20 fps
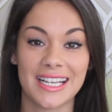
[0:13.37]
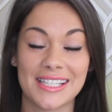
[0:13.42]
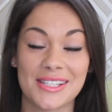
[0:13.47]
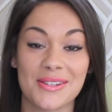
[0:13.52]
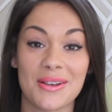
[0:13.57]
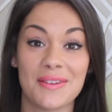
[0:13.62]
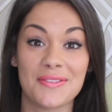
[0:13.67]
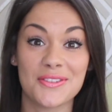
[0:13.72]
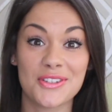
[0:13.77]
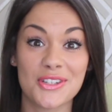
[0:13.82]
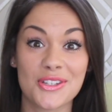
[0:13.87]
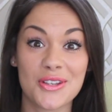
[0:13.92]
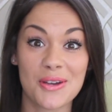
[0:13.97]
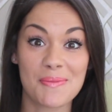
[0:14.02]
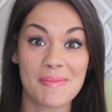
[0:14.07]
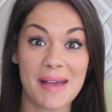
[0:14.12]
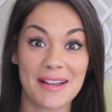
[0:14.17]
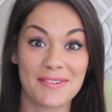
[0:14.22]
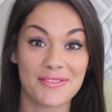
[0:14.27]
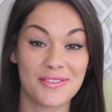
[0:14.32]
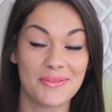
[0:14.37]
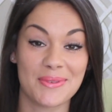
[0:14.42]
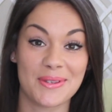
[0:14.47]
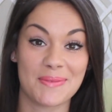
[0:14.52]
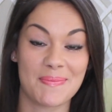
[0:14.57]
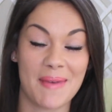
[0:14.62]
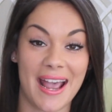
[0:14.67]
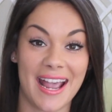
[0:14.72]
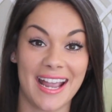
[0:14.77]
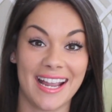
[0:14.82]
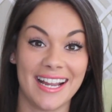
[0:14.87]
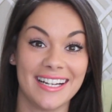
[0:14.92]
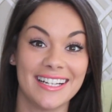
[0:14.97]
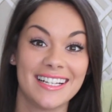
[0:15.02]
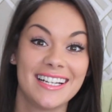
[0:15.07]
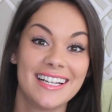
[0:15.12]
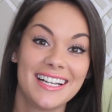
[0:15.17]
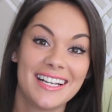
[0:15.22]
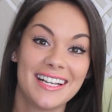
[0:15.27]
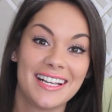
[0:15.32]
So I've just got back from
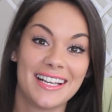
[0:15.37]
Spain.